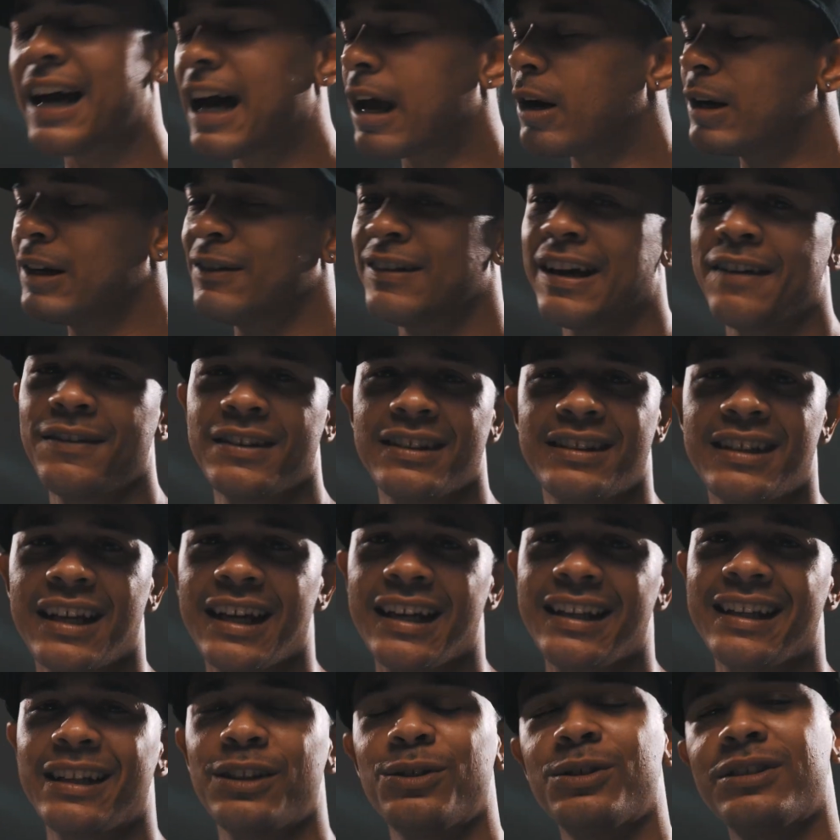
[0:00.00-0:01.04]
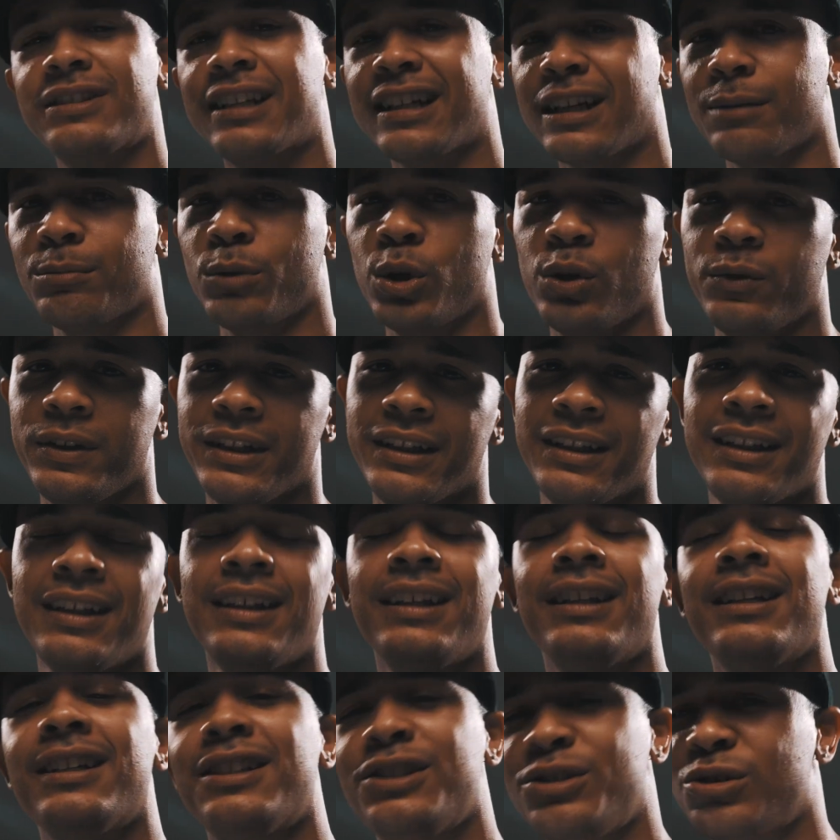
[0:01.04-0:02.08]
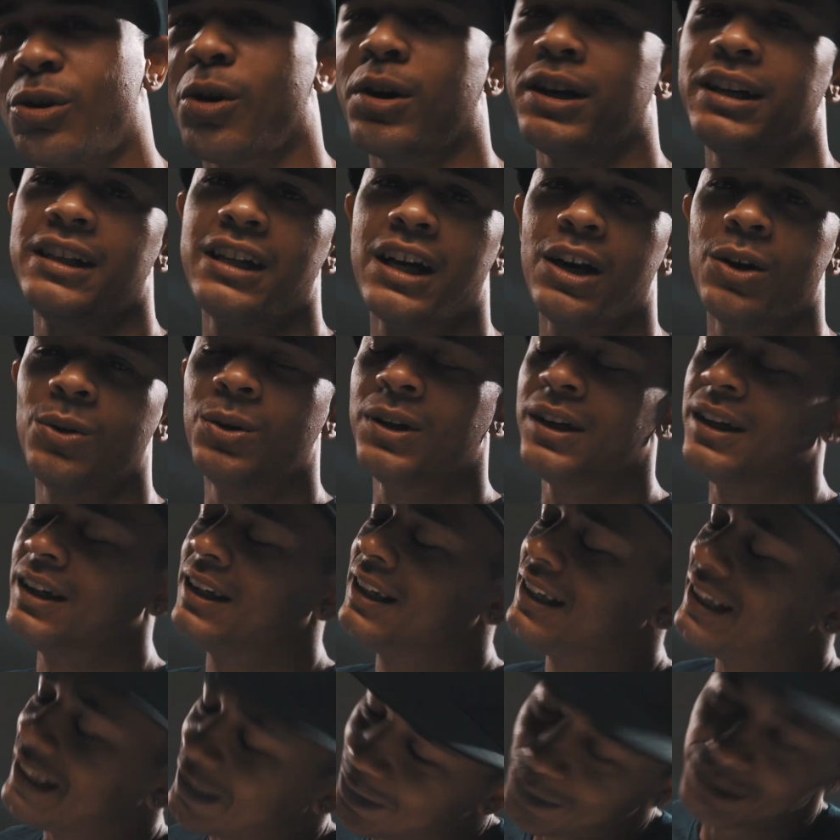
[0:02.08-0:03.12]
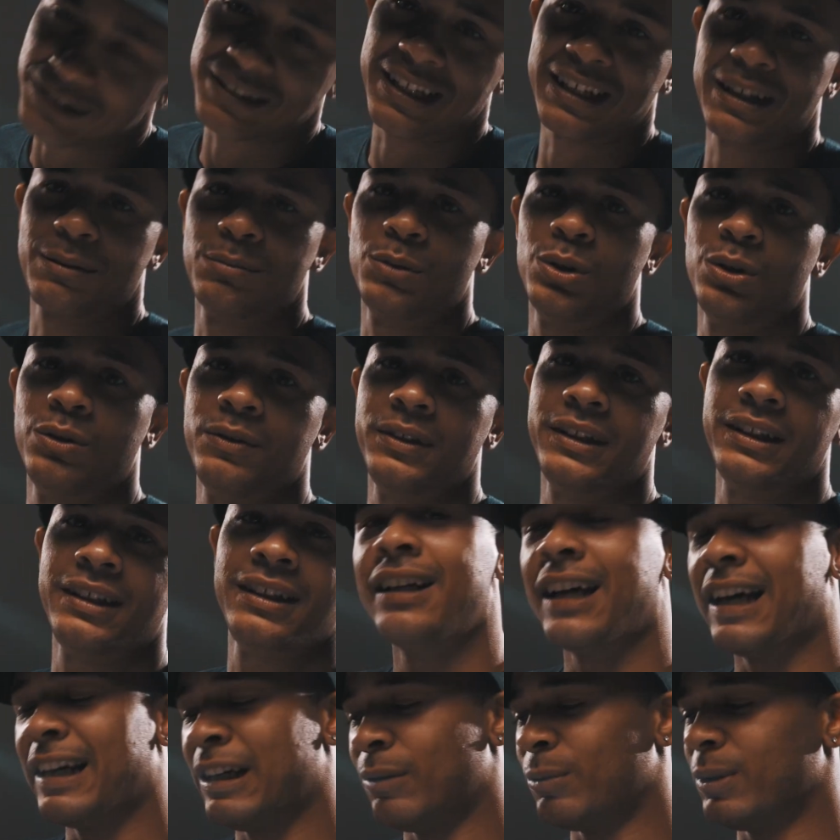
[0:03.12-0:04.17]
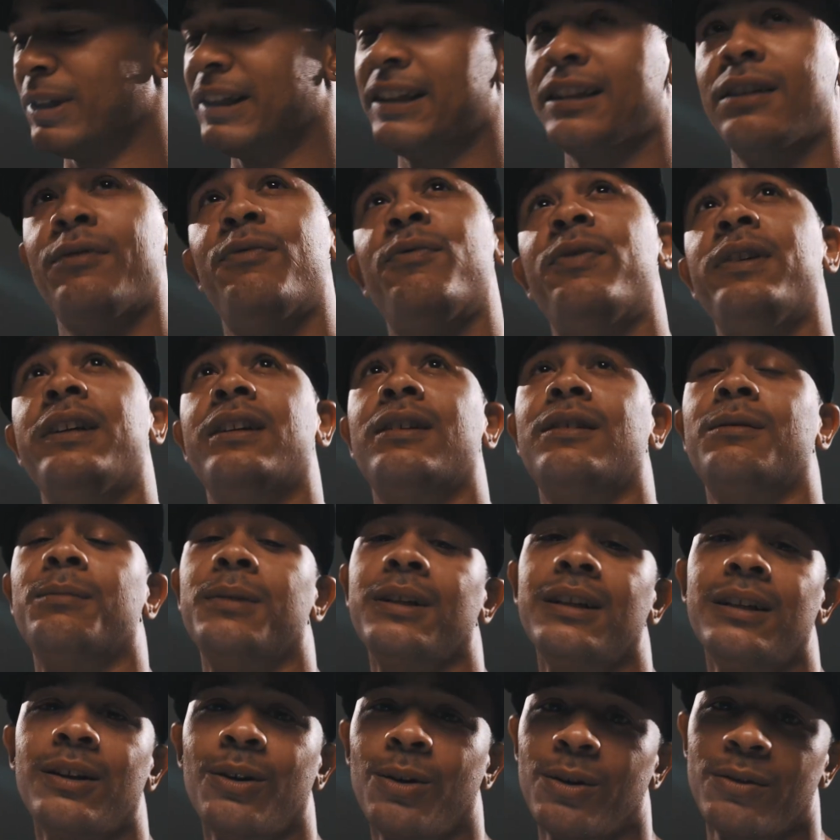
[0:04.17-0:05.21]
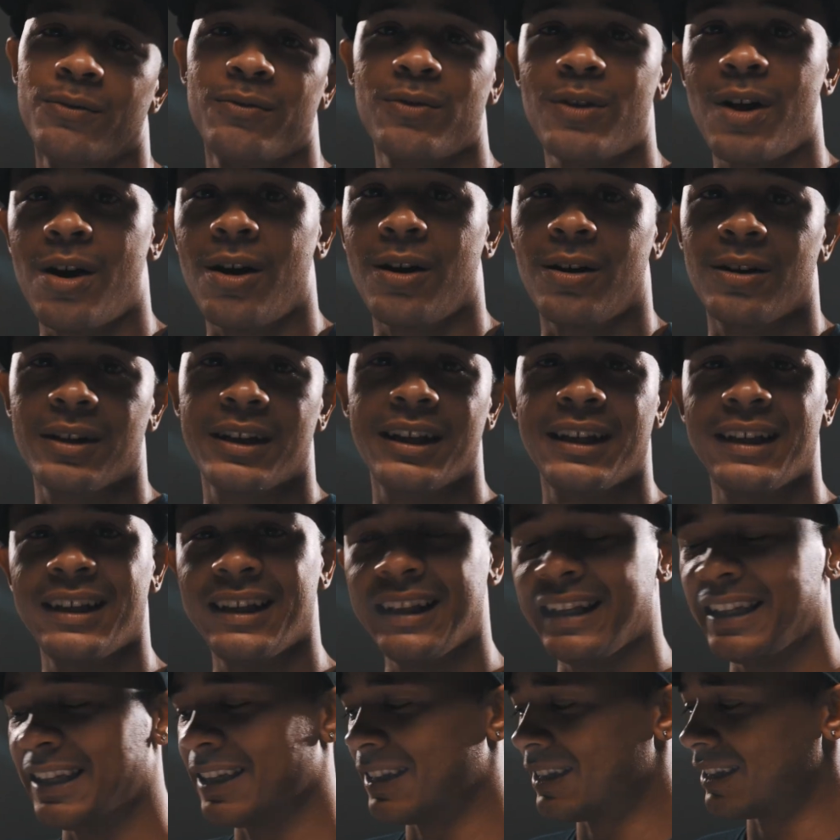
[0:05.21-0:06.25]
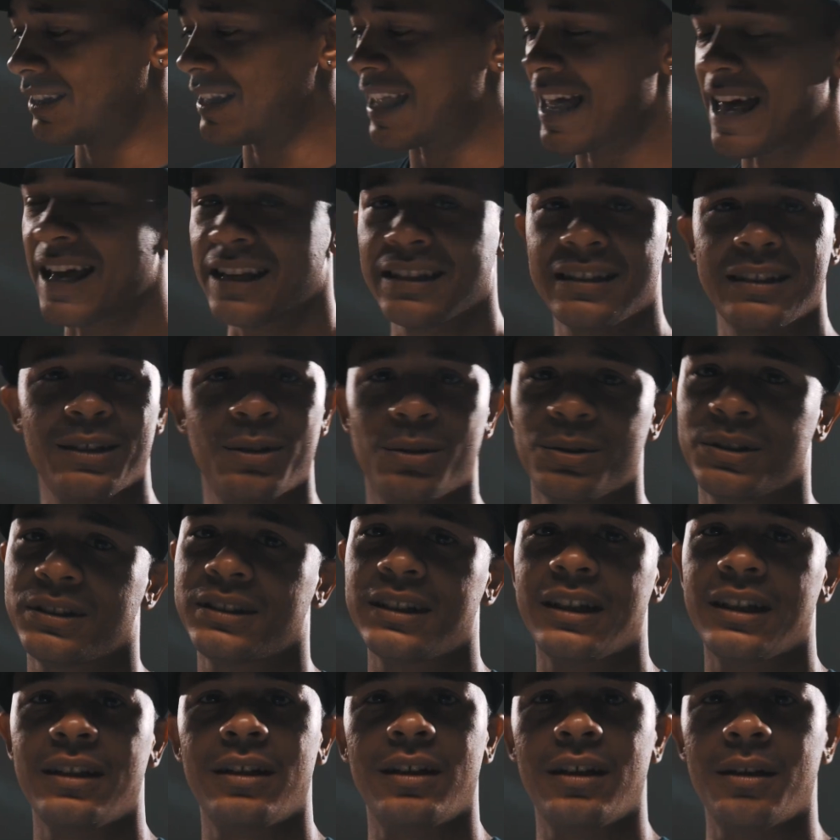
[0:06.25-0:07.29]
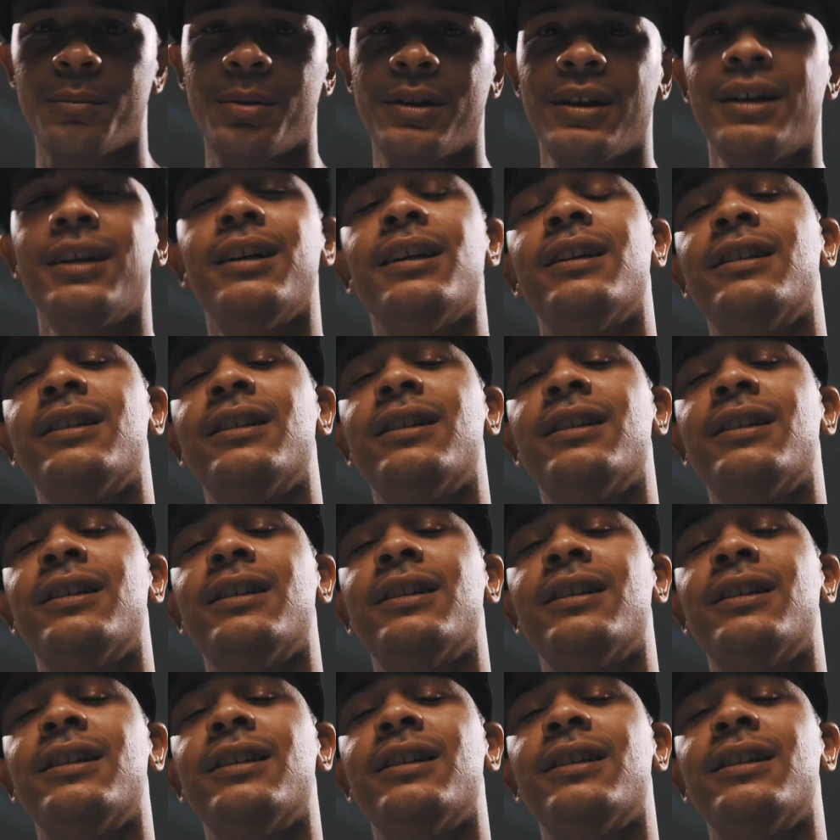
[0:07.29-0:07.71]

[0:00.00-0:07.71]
I don't even have to say that it looks like a movie because you already know it looks like a movie. I didn't really get to film or vlog any of the last little setup.